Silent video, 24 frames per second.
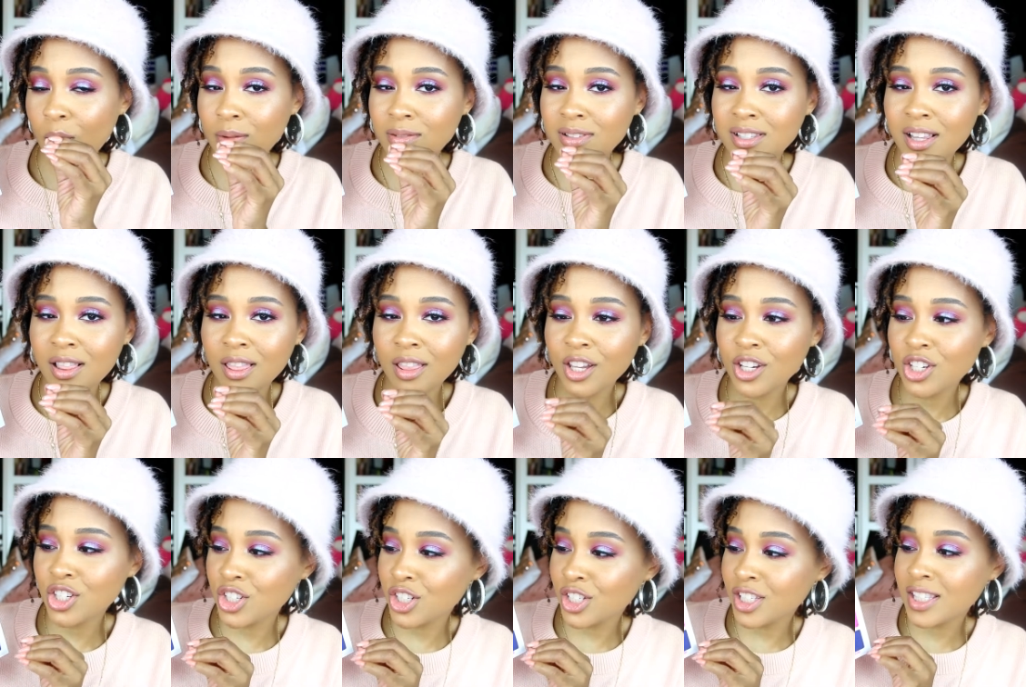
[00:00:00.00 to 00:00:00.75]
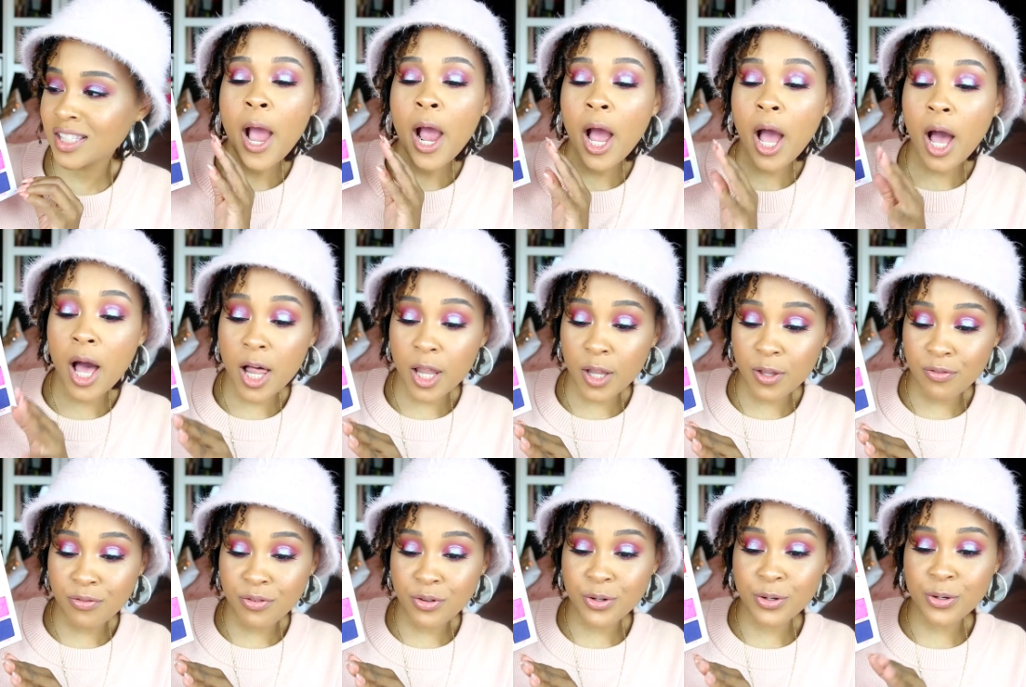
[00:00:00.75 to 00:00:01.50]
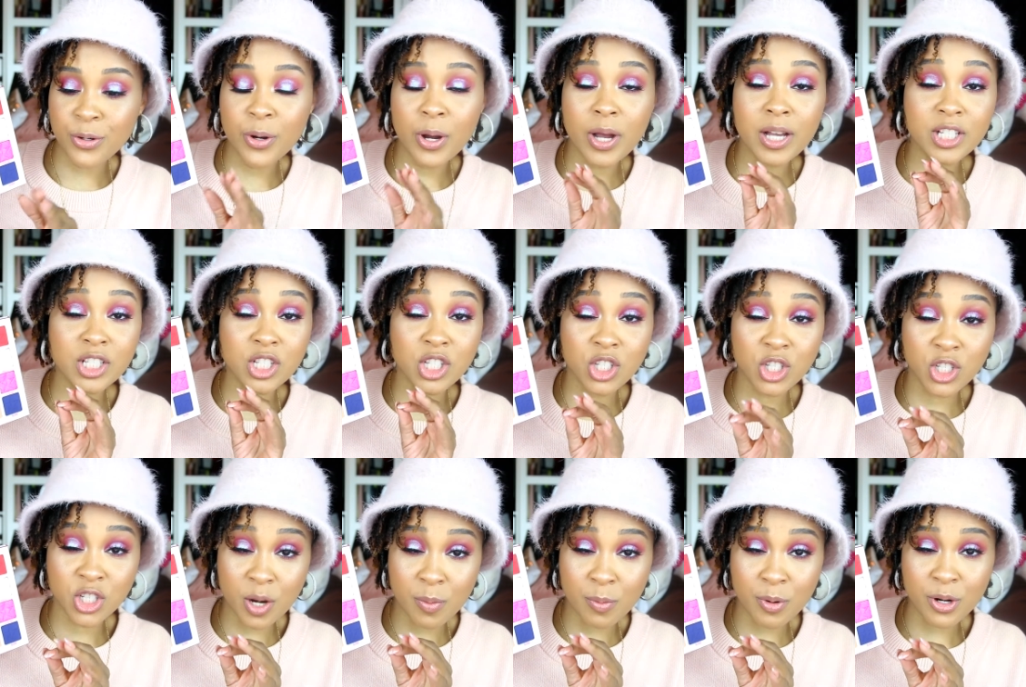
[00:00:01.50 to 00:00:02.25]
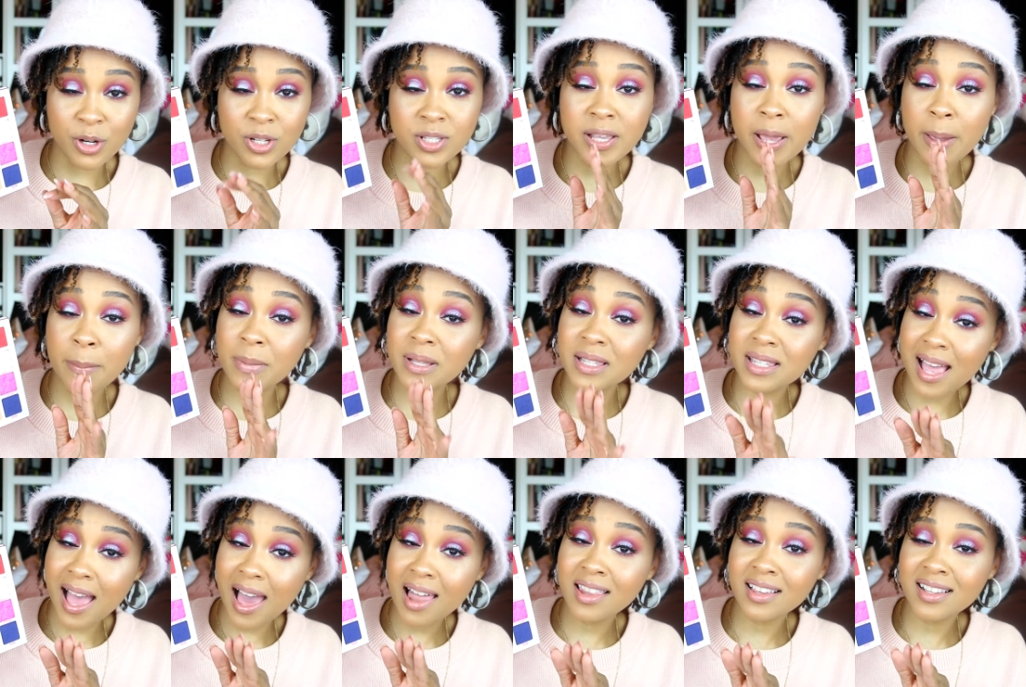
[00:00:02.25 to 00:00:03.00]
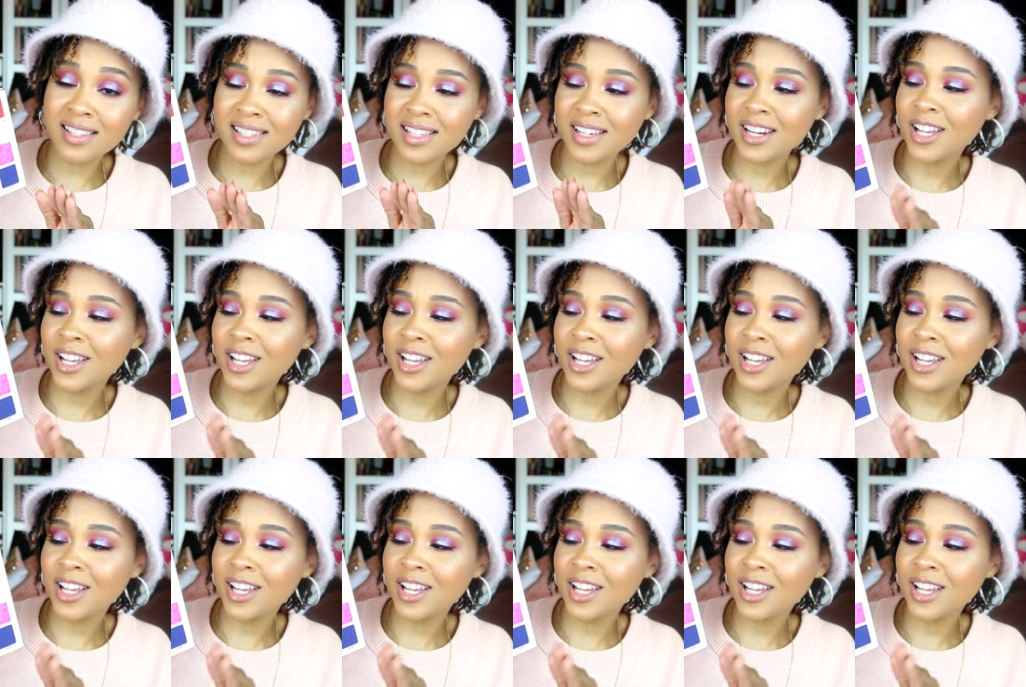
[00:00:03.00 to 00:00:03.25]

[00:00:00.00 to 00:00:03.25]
delicious, colorful shimmers and metallics in